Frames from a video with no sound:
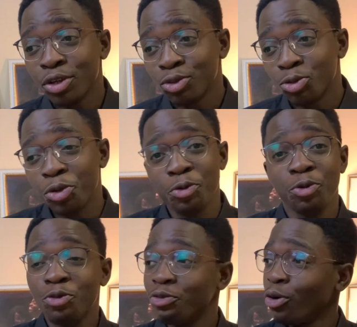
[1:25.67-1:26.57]
to a
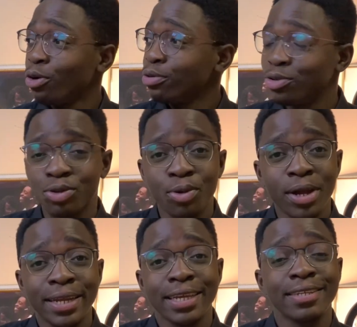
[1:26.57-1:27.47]
roof or to an
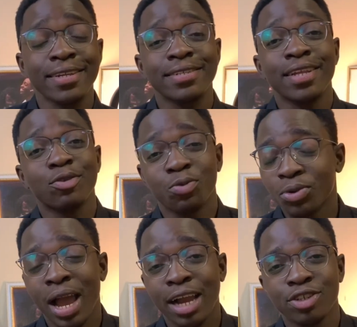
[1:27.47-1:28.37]
extent that would
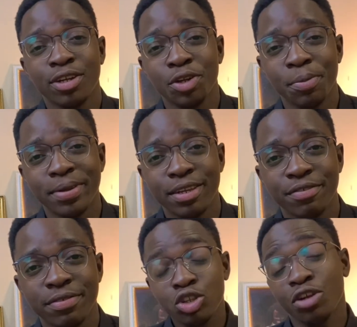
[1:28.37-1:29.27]
actually not believe.
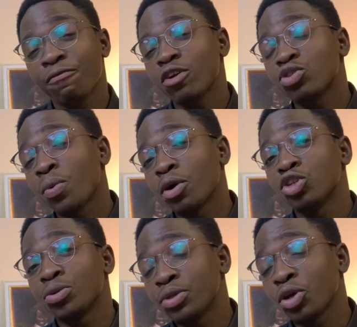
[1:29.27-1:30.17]
So the first one we're going to
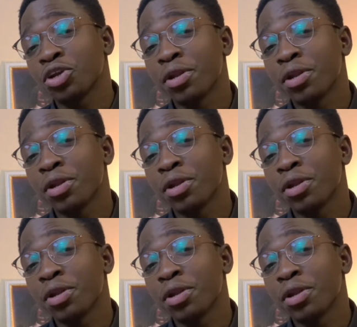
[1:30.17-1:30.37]
be talking